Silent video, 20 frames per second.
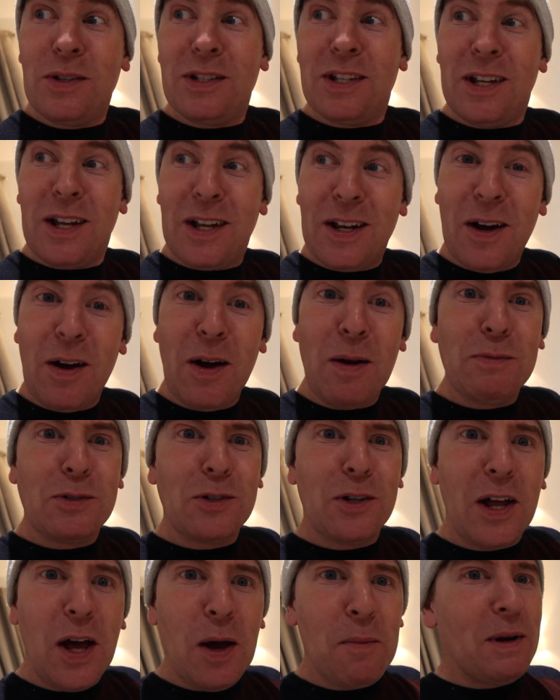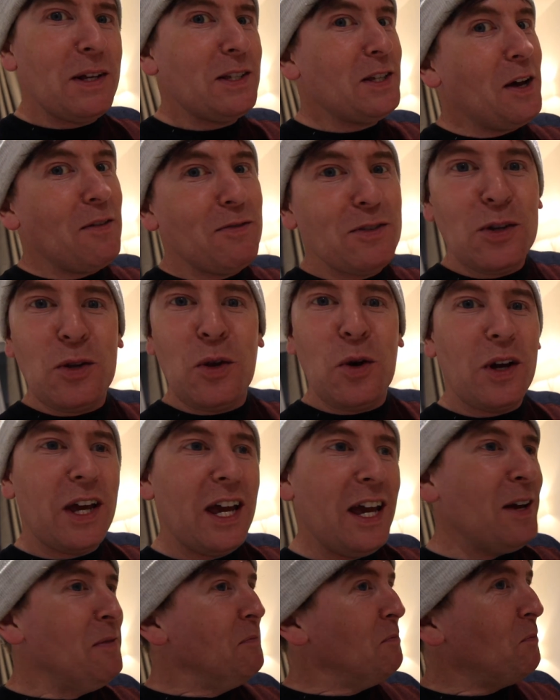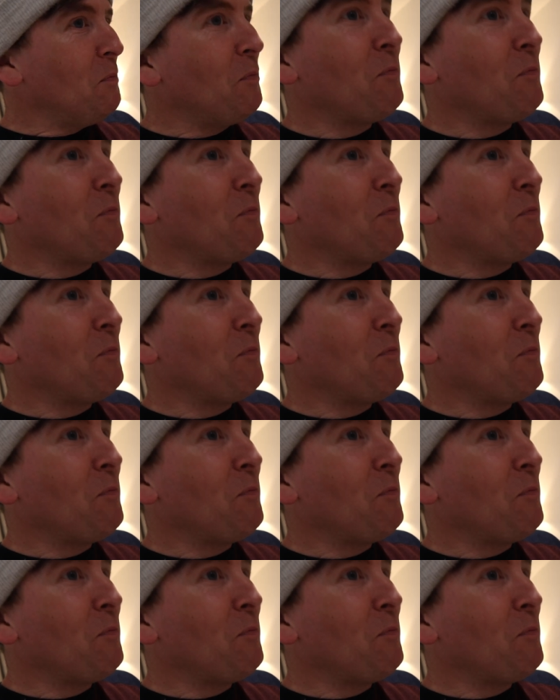one's in here now, I'm just going to help myself, the gnocchi.